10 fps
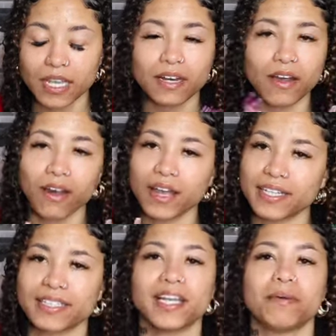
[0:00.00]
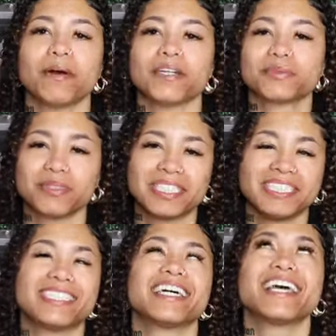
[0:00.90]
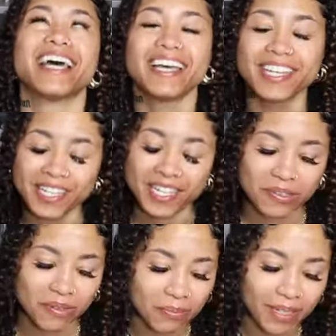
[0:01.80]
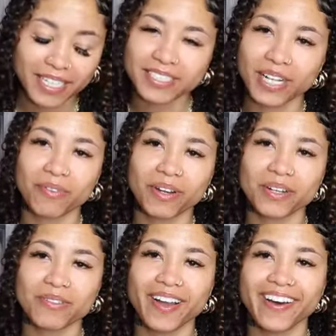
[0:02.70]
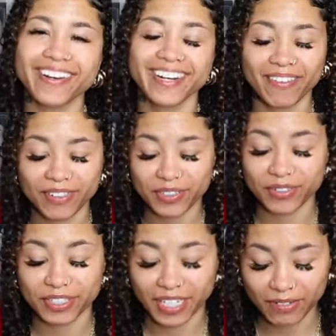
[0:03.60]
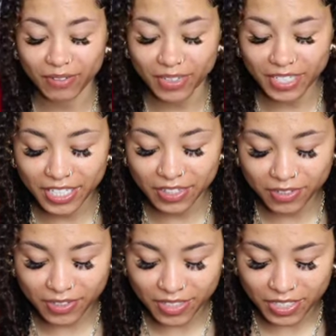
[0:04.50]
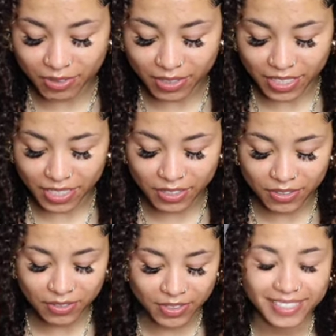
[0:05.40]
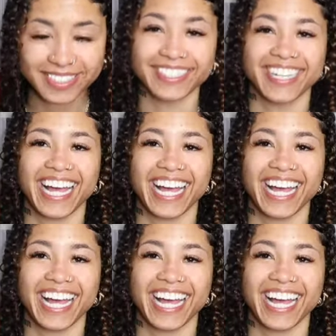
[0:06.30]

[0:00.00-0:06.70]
And all I could think about is when she said that, when Biggie start running around in that reunion, like, Rollie, can you do this? Rollie, can you do this?